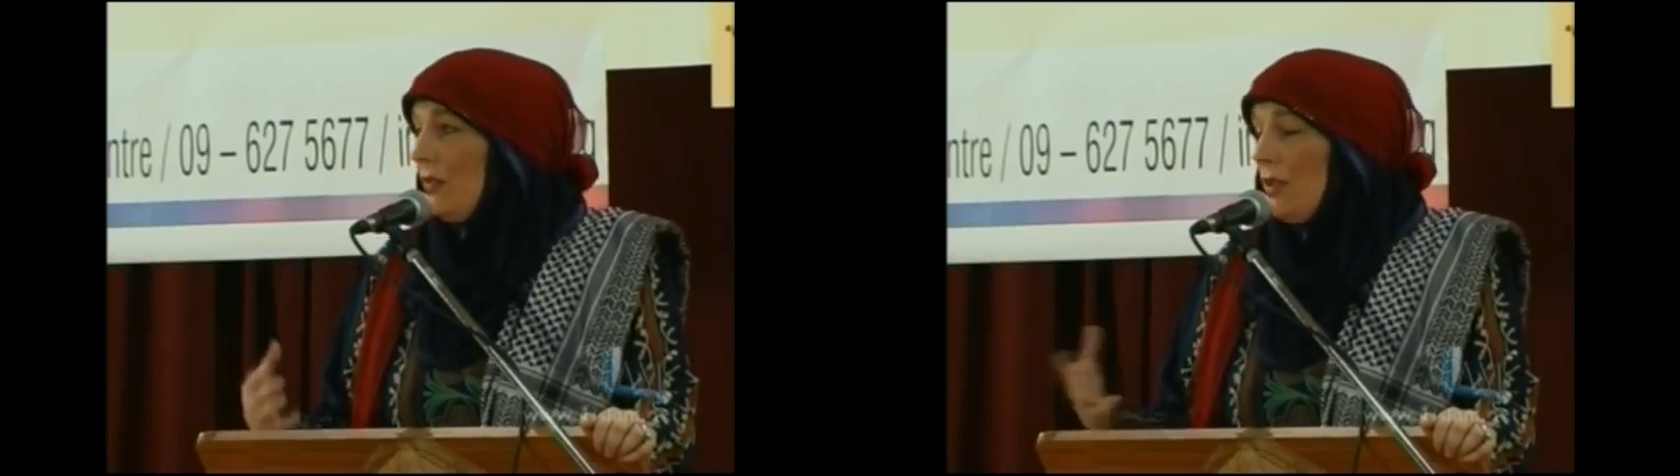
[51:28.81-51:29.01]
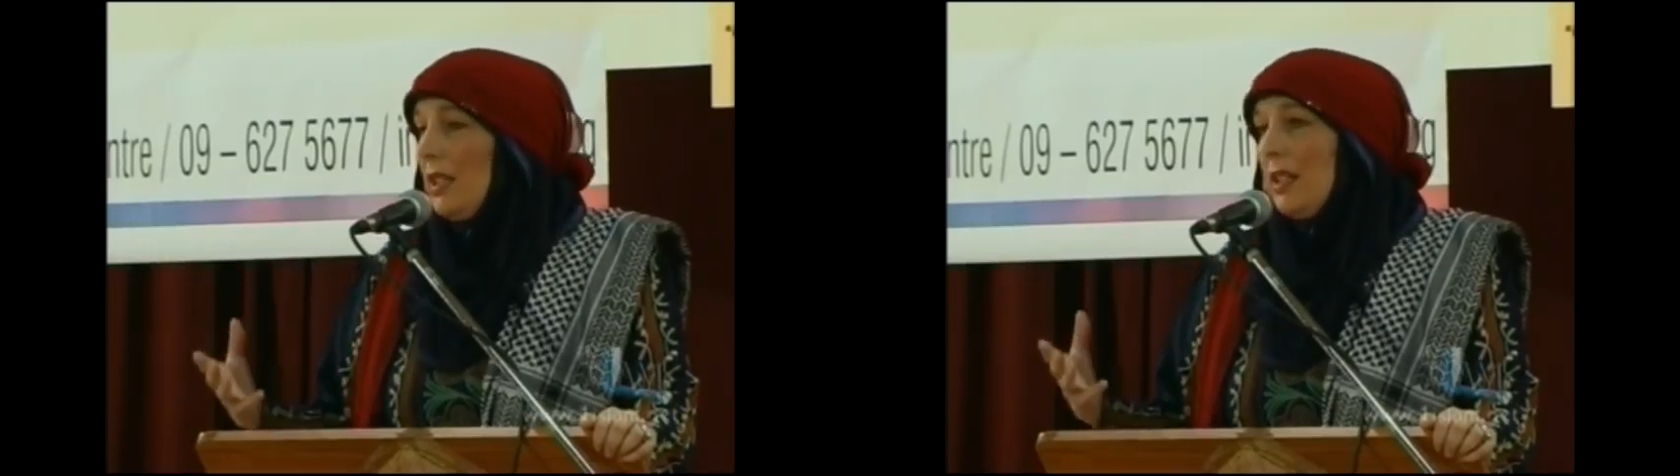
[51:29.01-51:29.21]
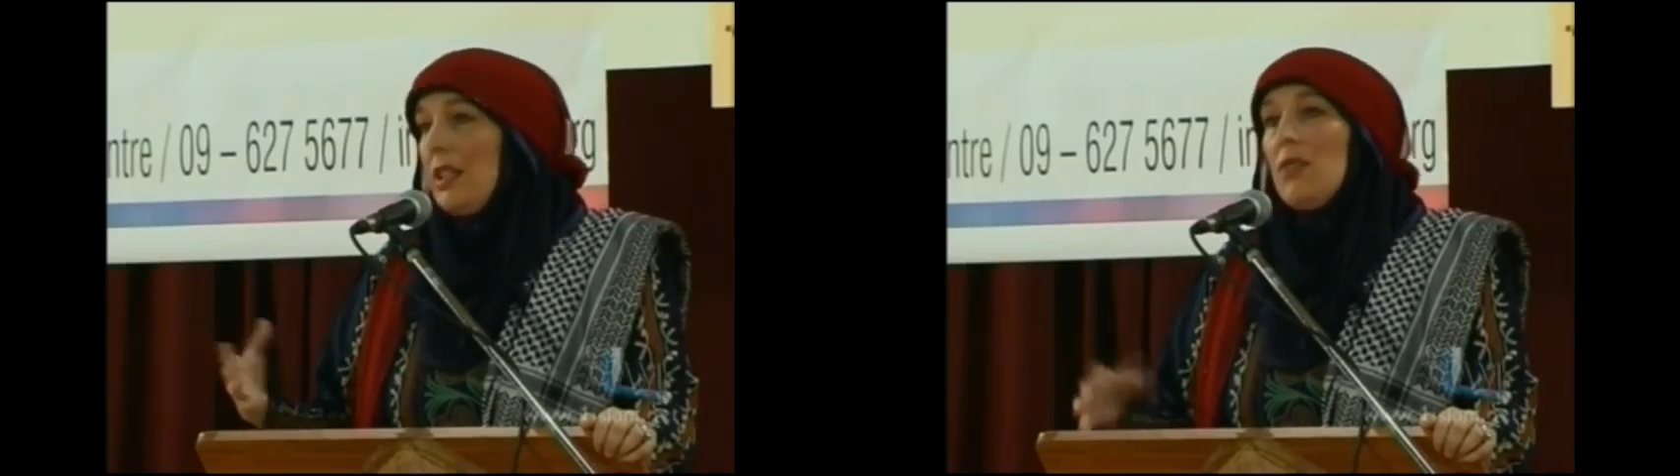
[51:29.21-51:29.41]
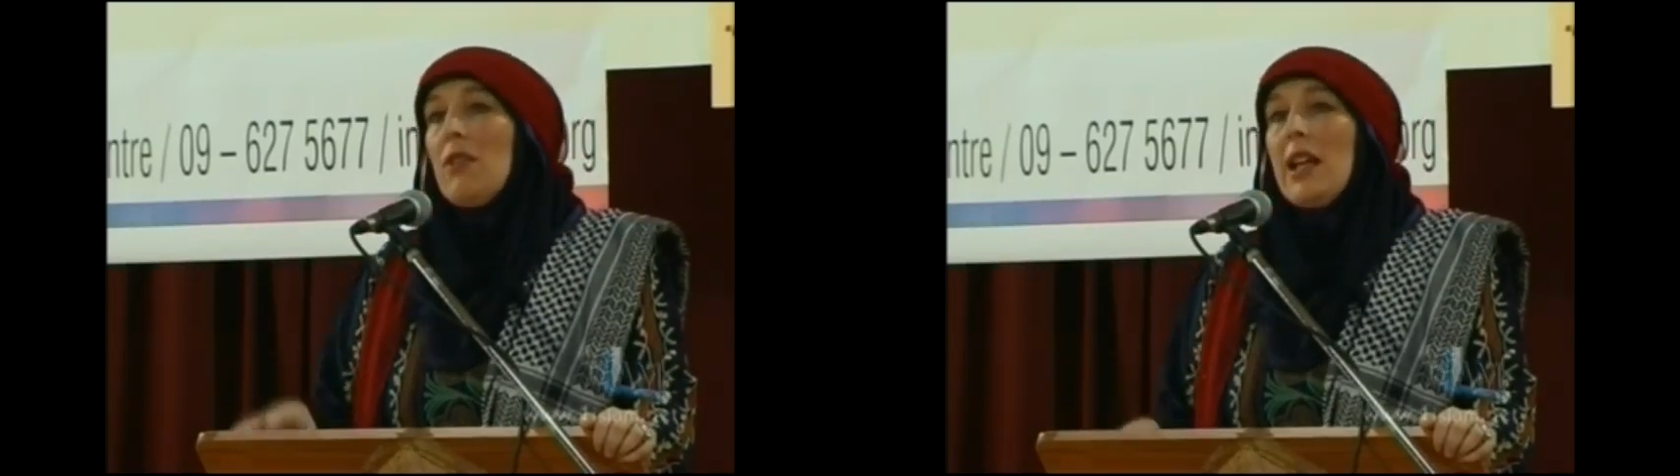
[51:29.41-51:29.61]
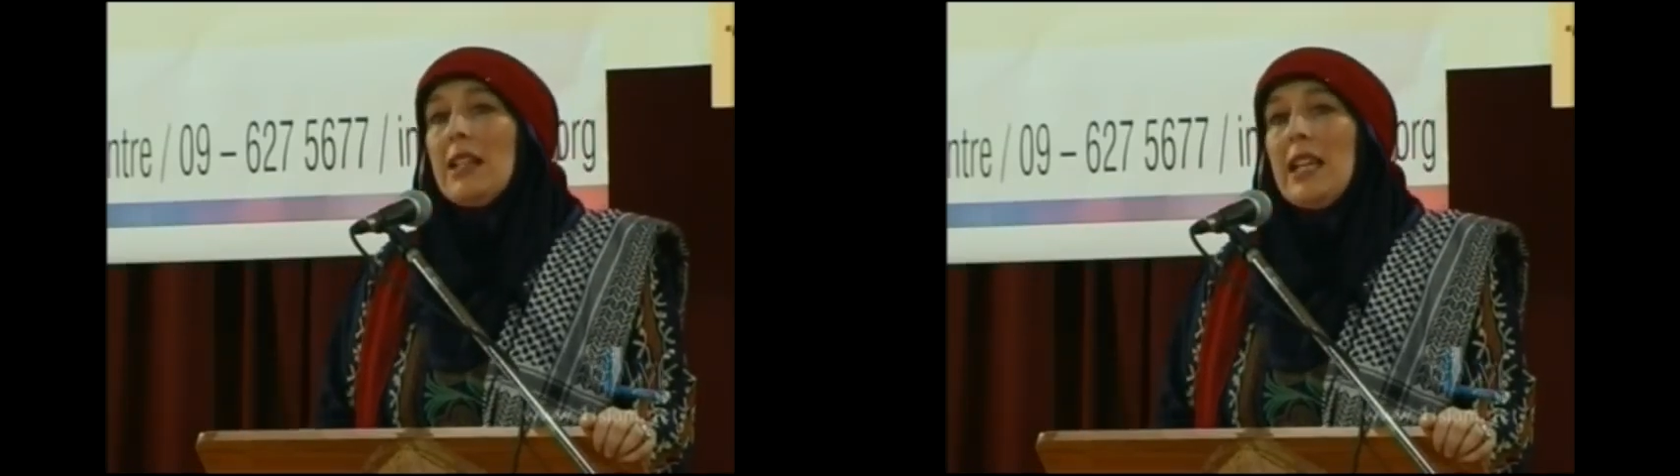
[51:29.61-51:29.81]
read the
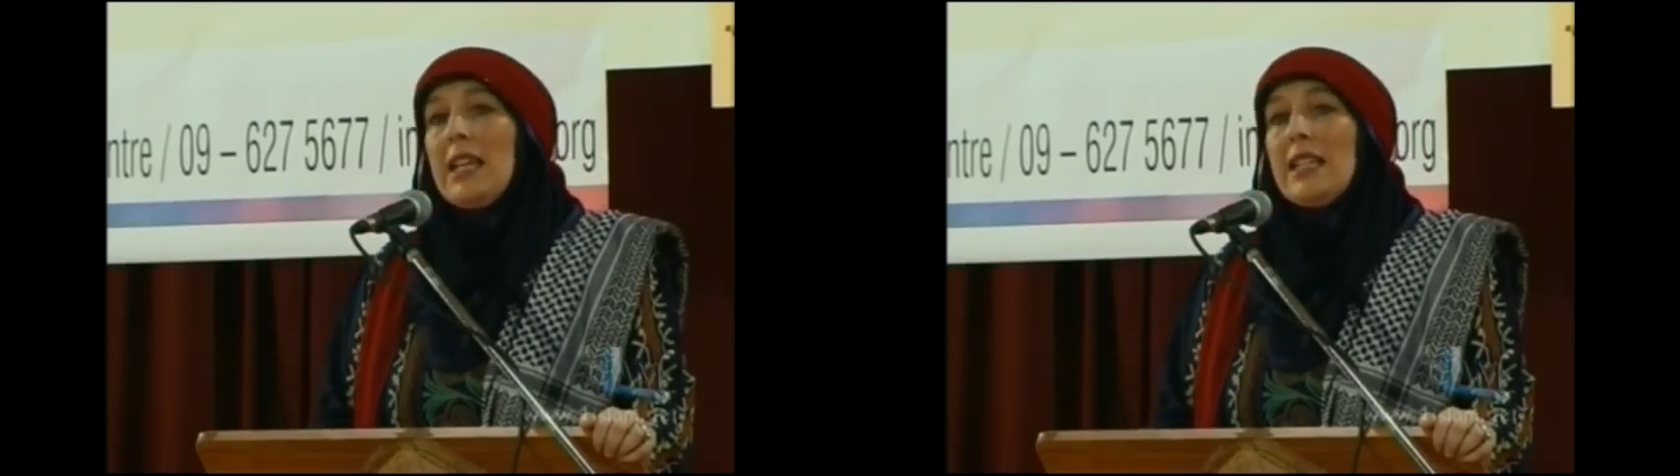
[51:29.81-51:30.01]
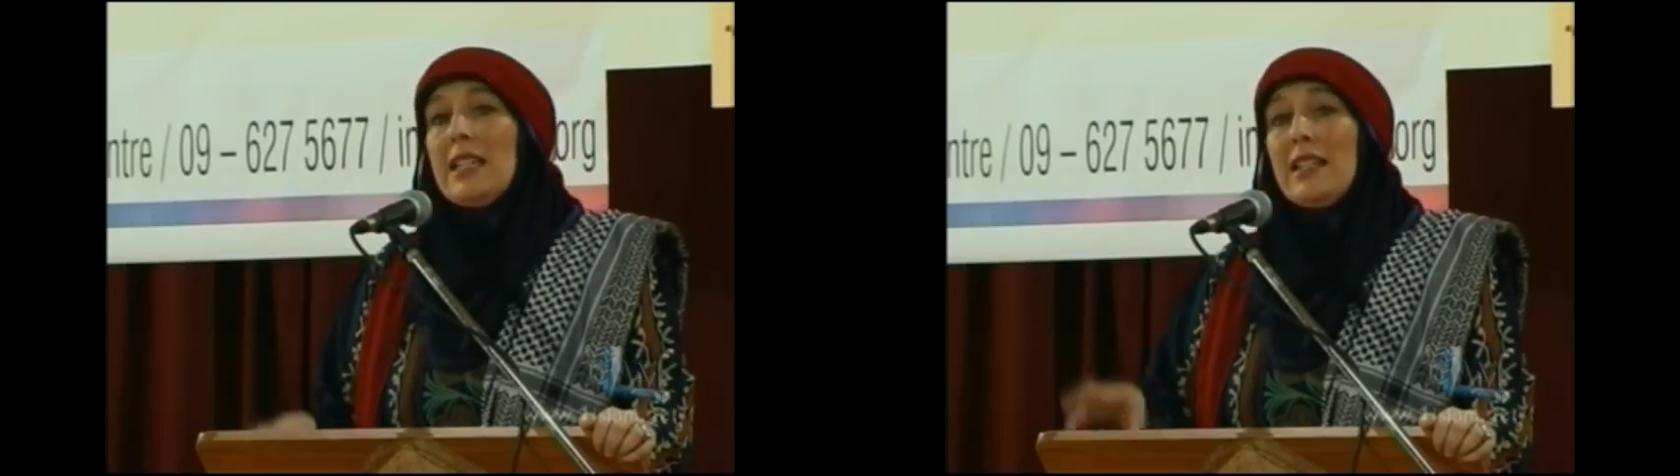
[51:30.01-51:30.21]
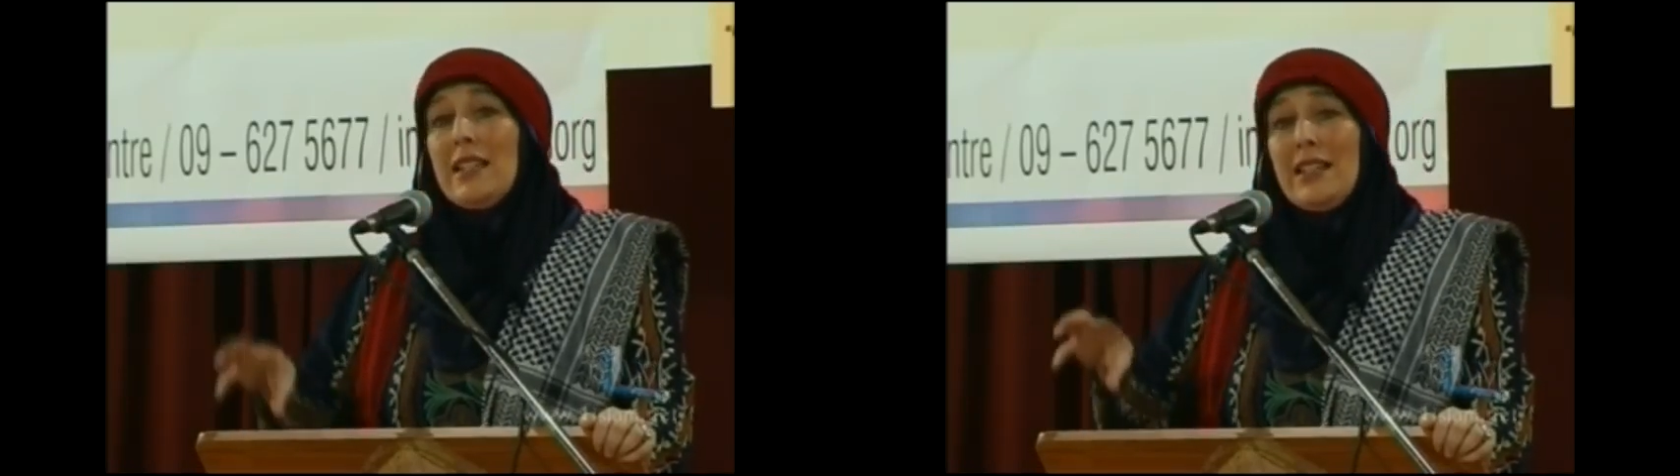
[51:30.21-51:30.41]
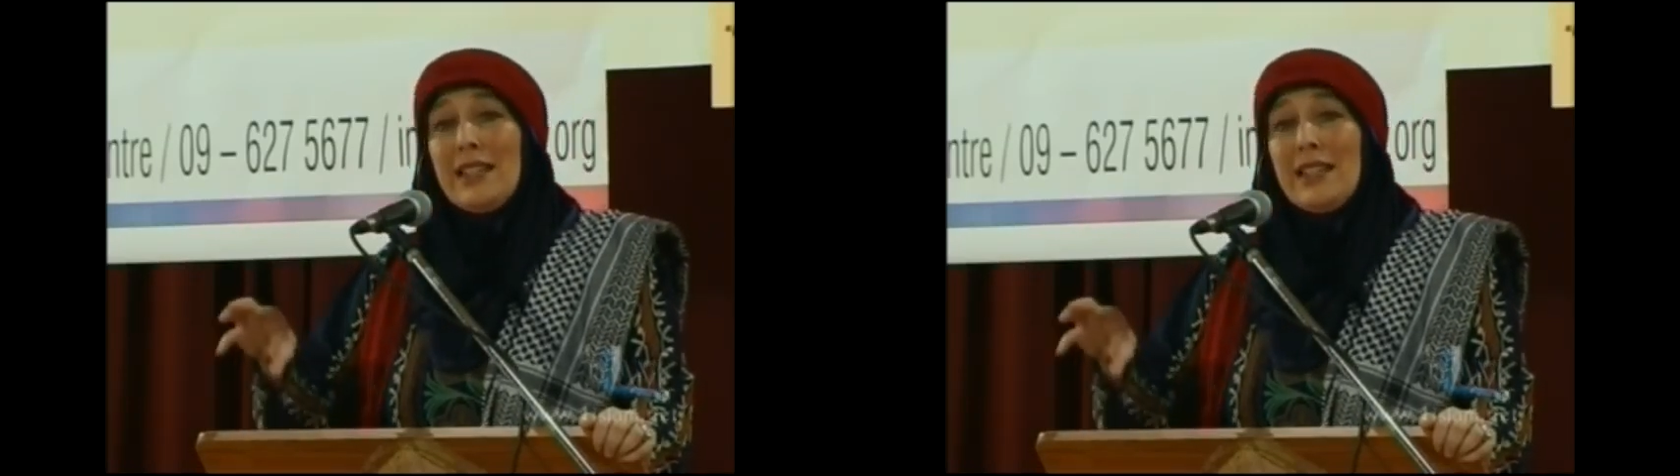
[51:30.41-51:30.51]
Quran later,